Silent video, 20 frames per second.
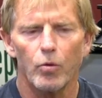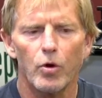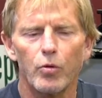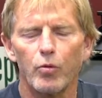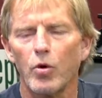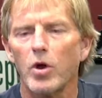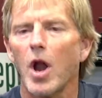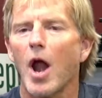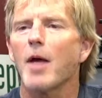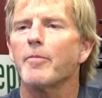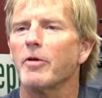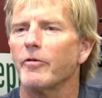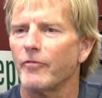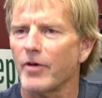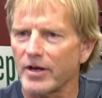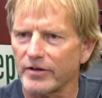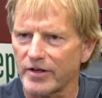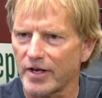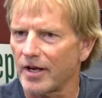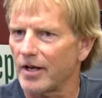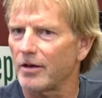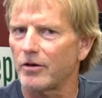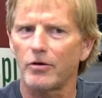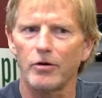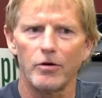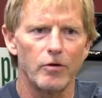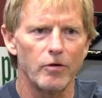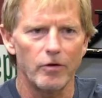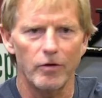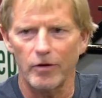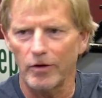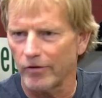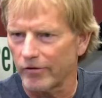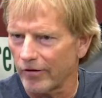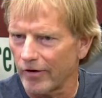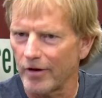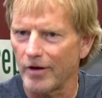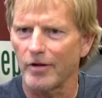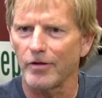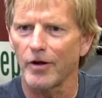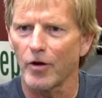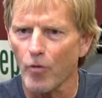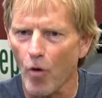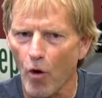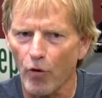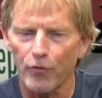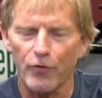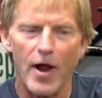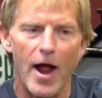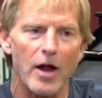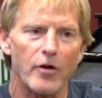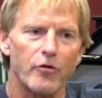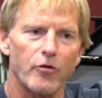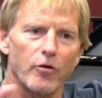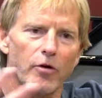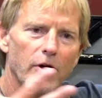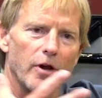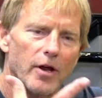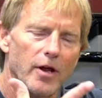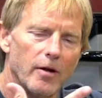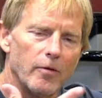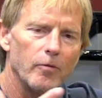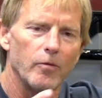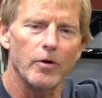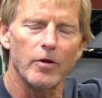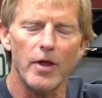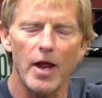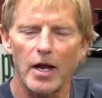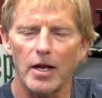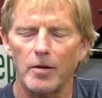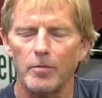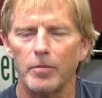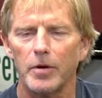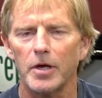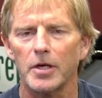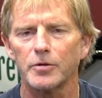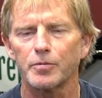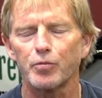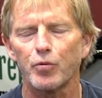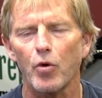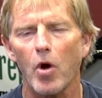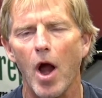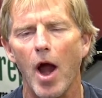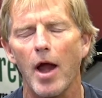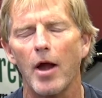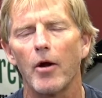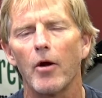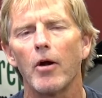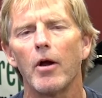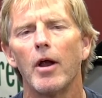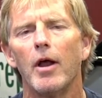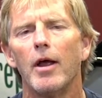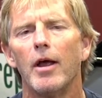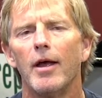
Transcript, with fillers: with what I'm investing into is in the Growth Factory and with Haney Biz prior,